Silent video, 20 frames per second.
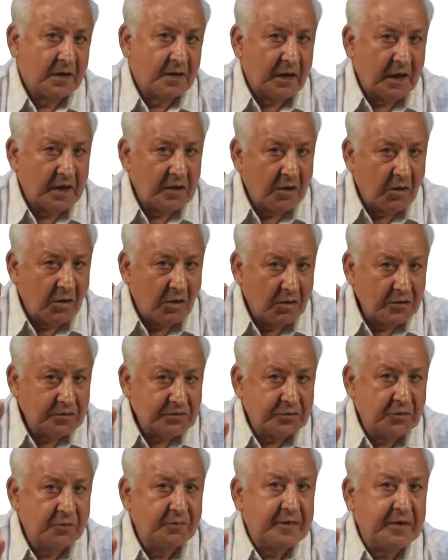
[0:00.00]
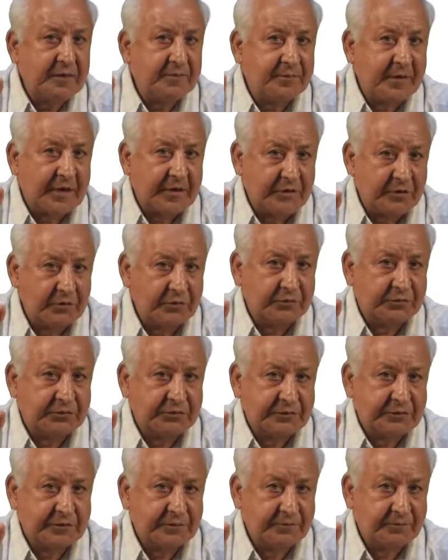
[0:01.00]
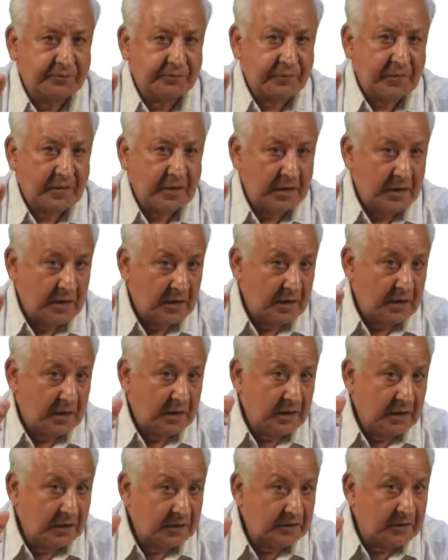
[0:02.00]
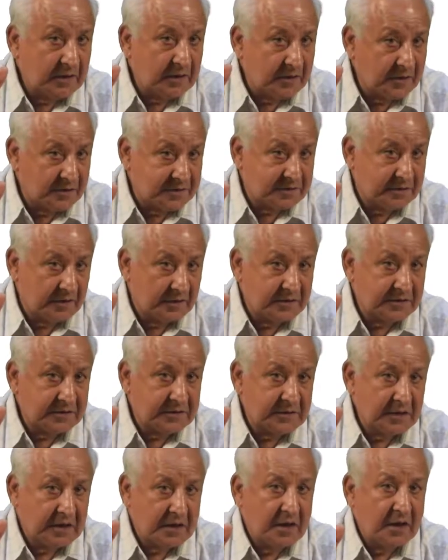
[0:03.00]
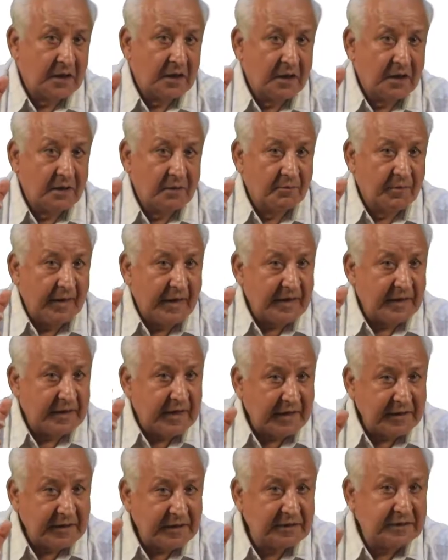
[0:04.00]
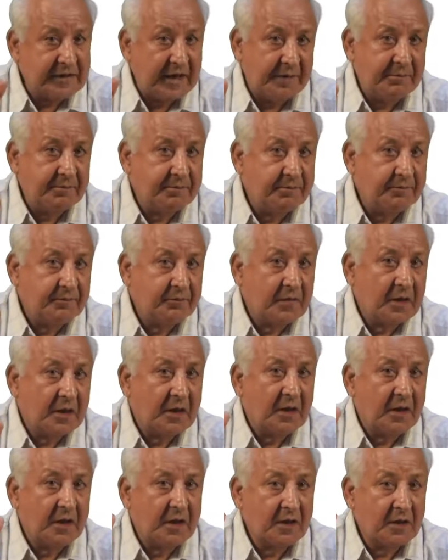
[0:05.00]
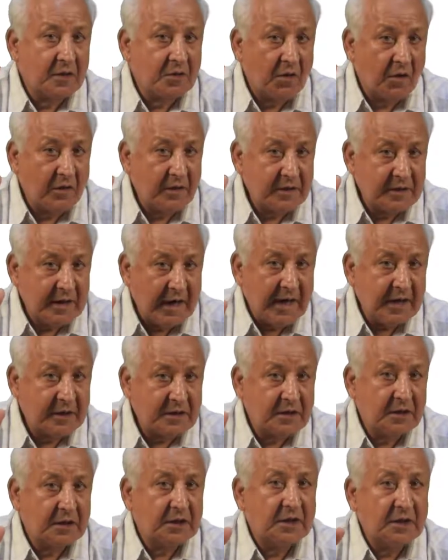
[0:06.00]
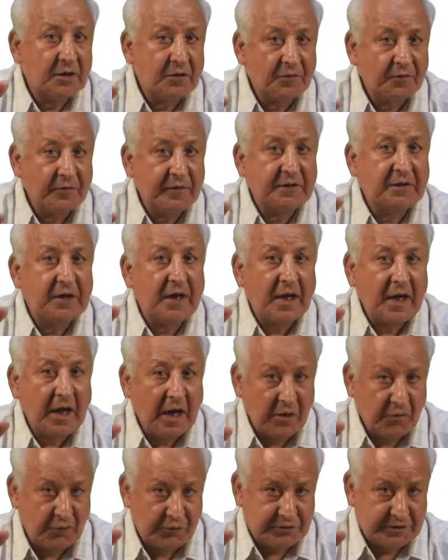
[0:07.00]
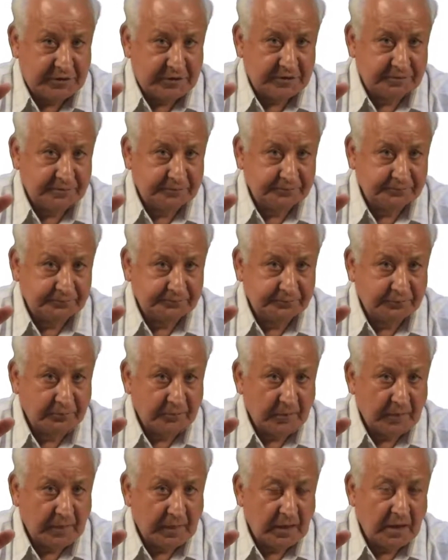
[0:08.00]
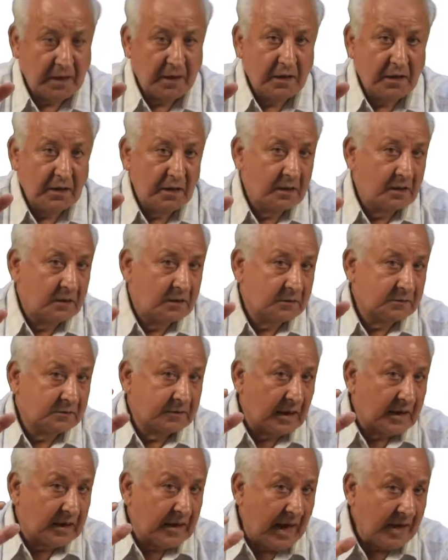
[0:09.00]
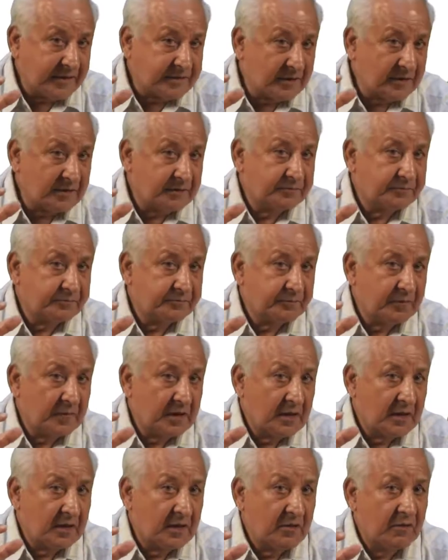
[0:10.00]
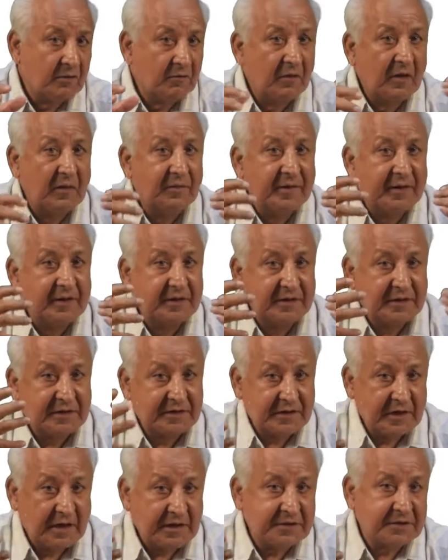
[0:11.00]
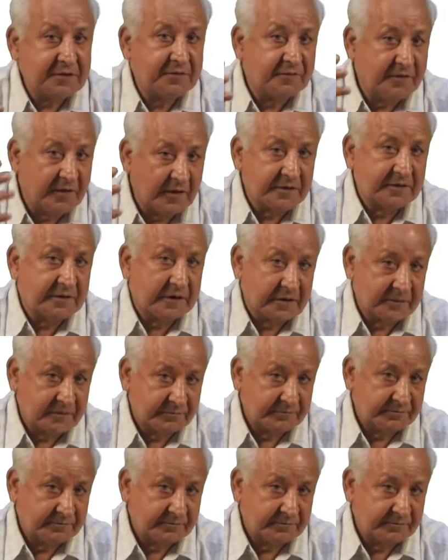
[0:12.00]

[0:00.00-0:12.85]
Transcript: can also be produced in the crystals by getting them in contact with halogen. The latter will be discussed further.